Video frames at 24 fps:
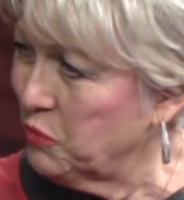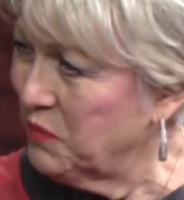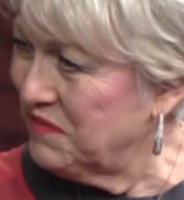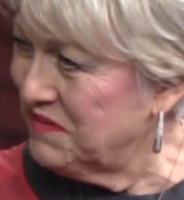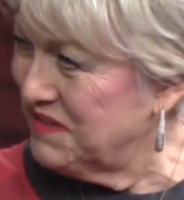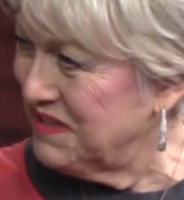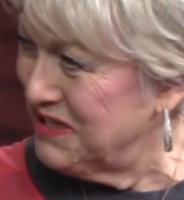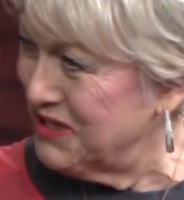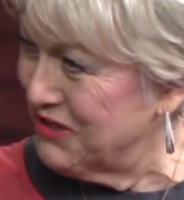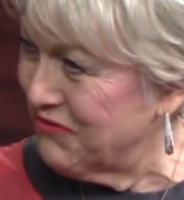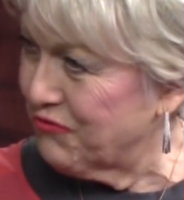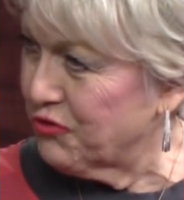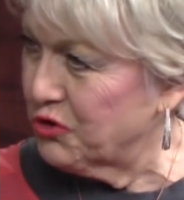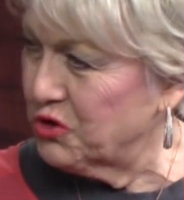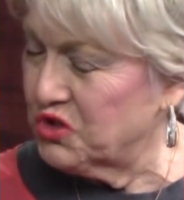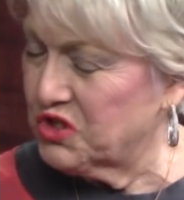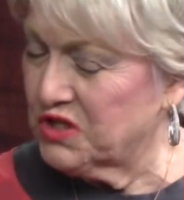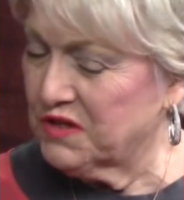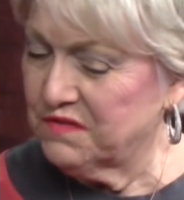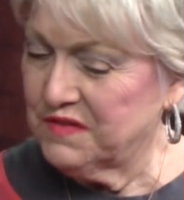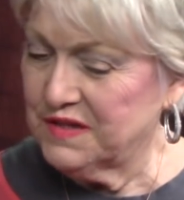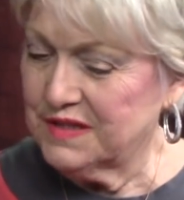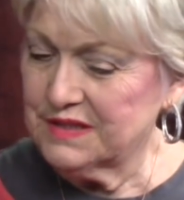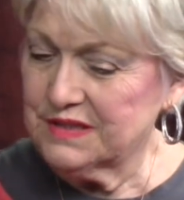we've seen the
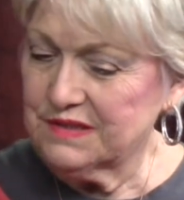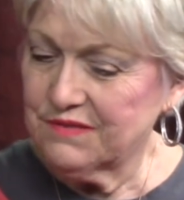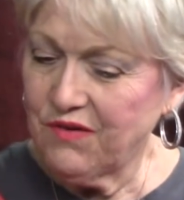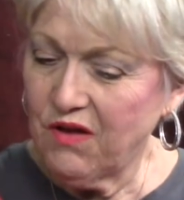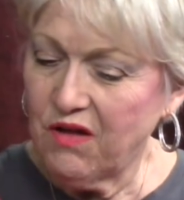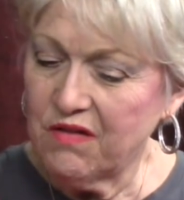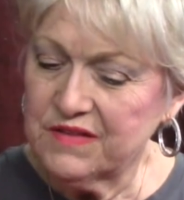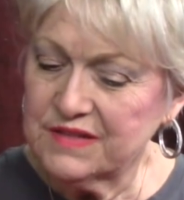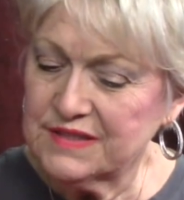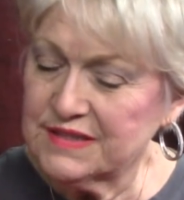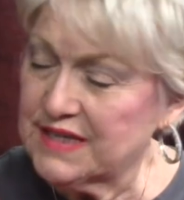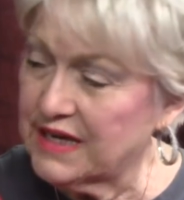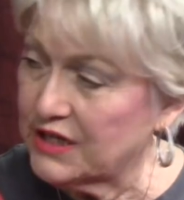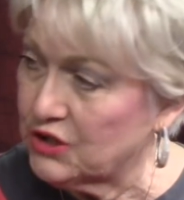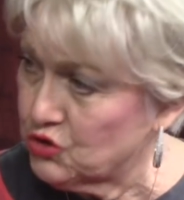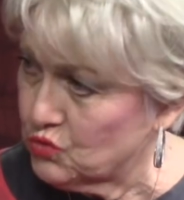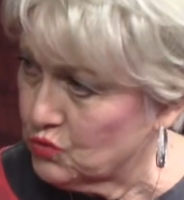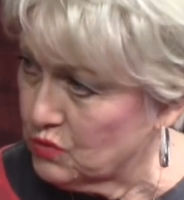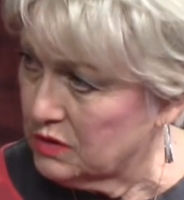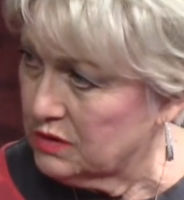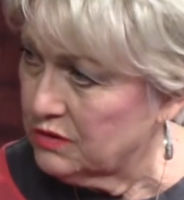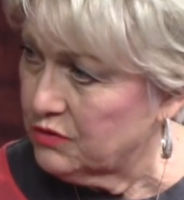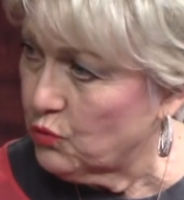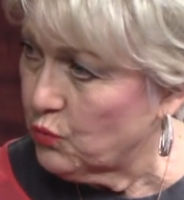fruits of this, of all
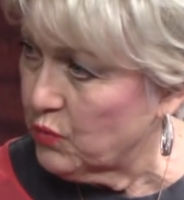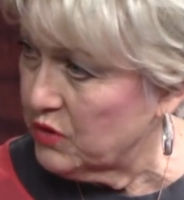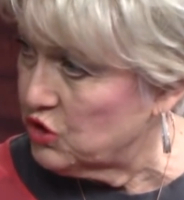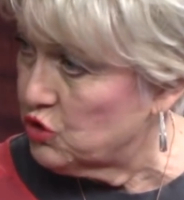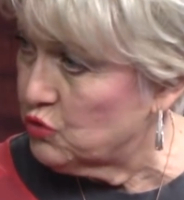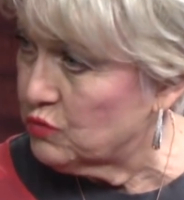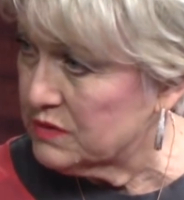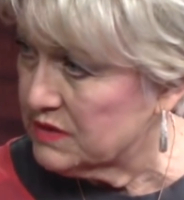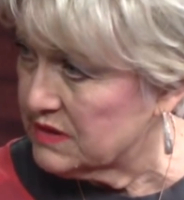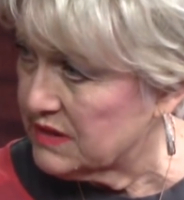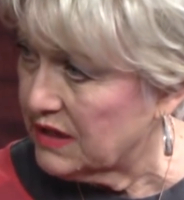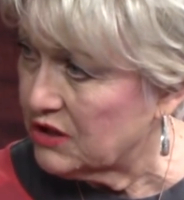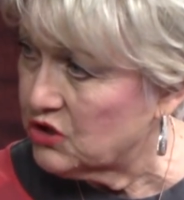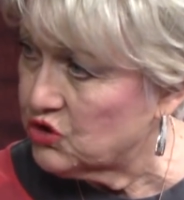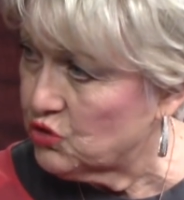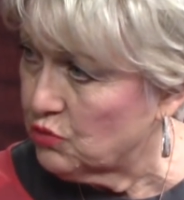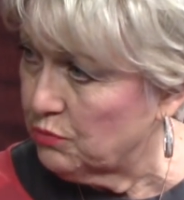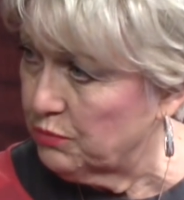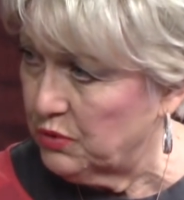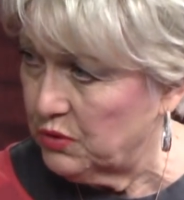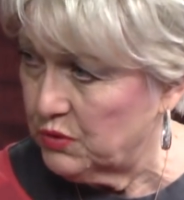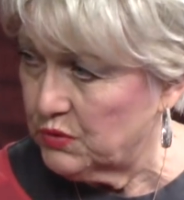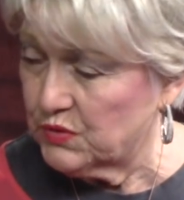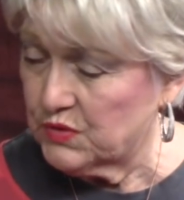the ritual
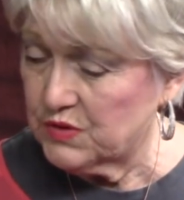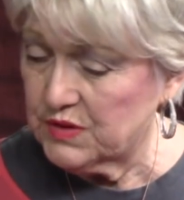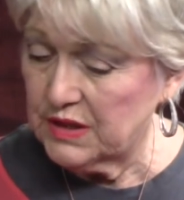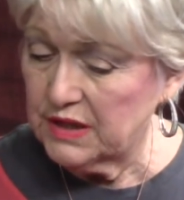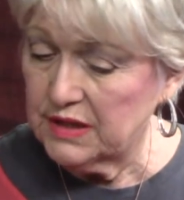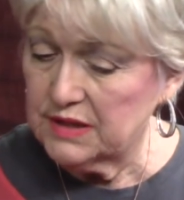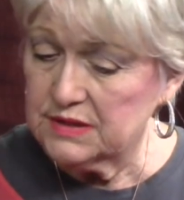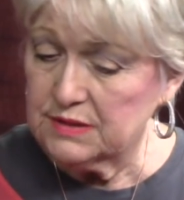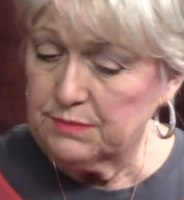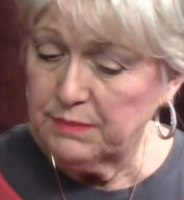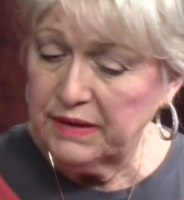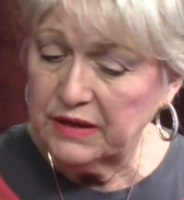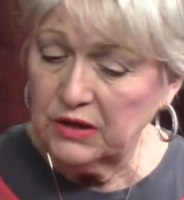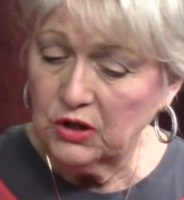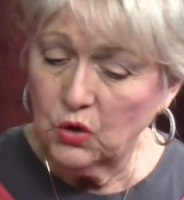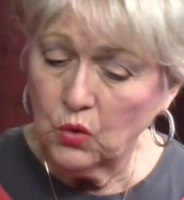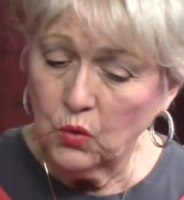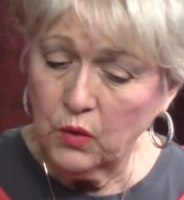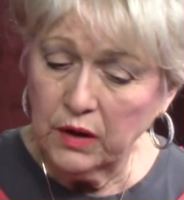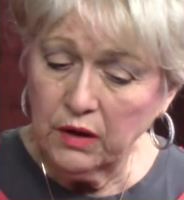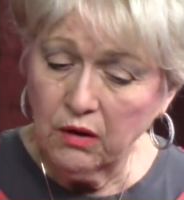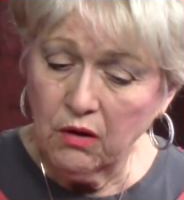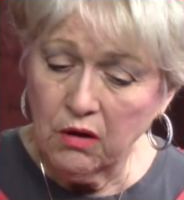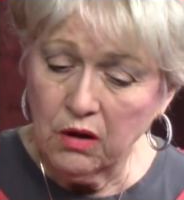sexual abuse that has been
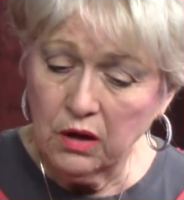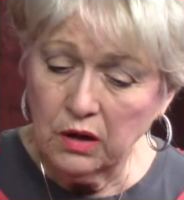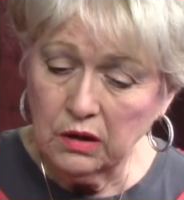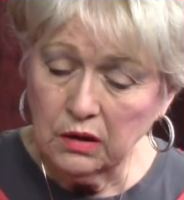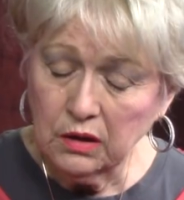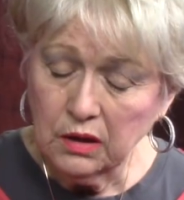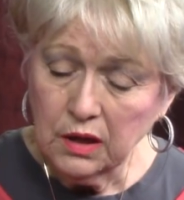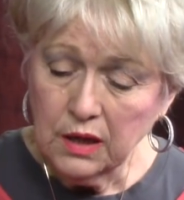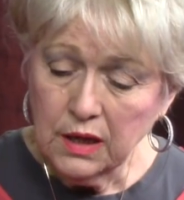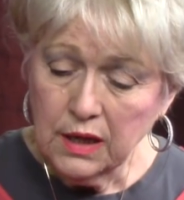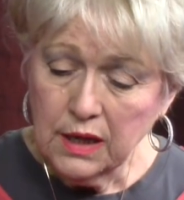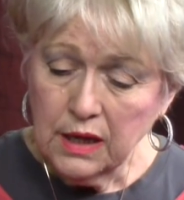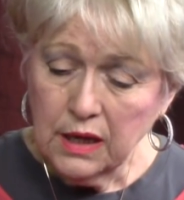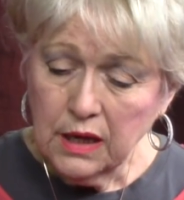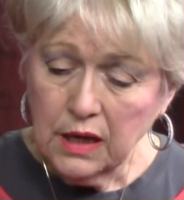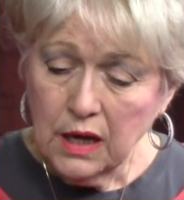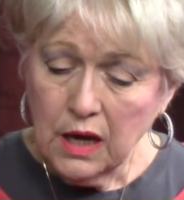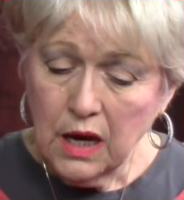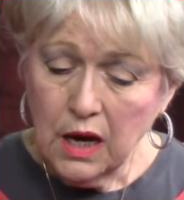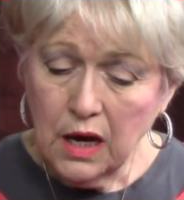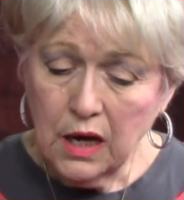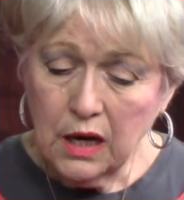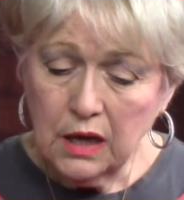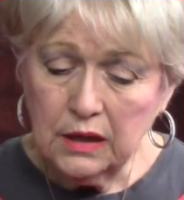going on
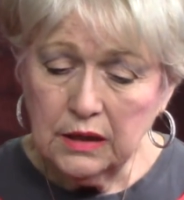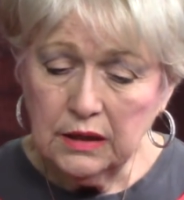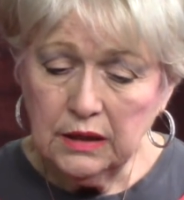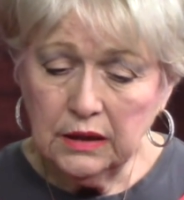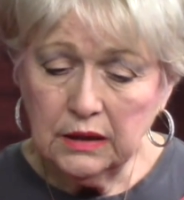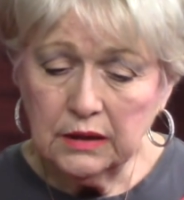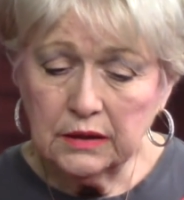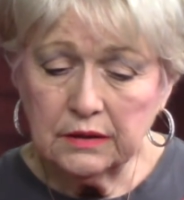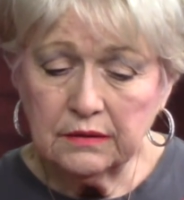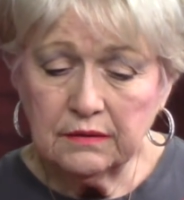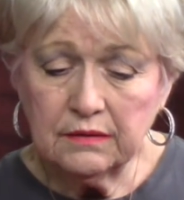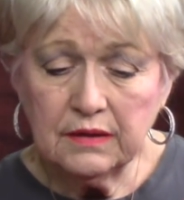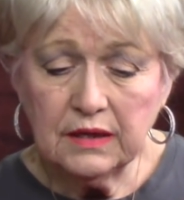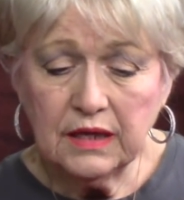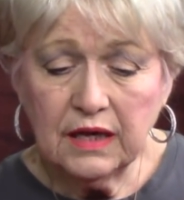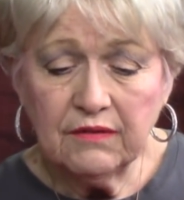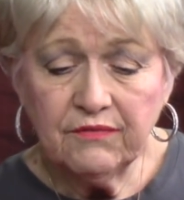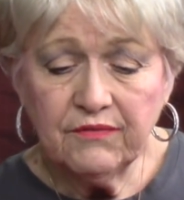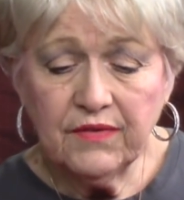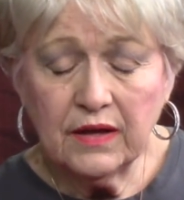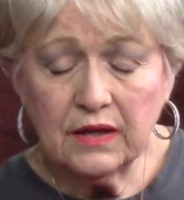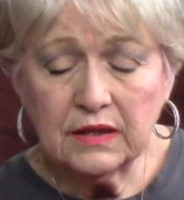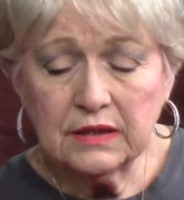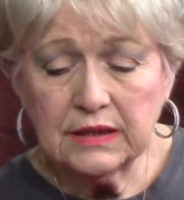in the
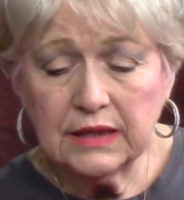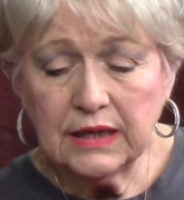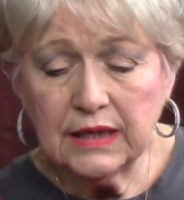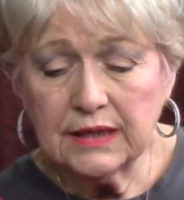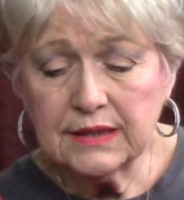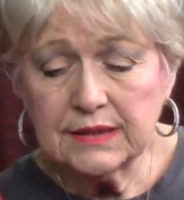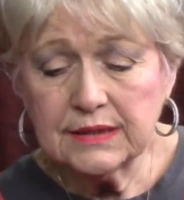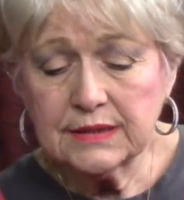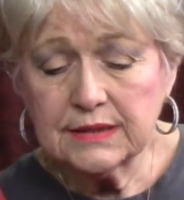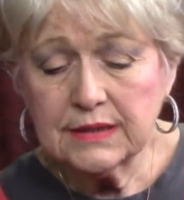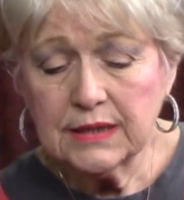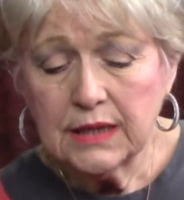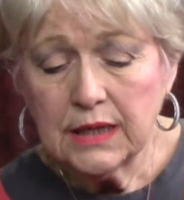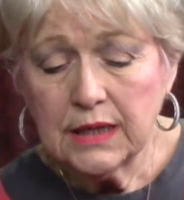FLDS.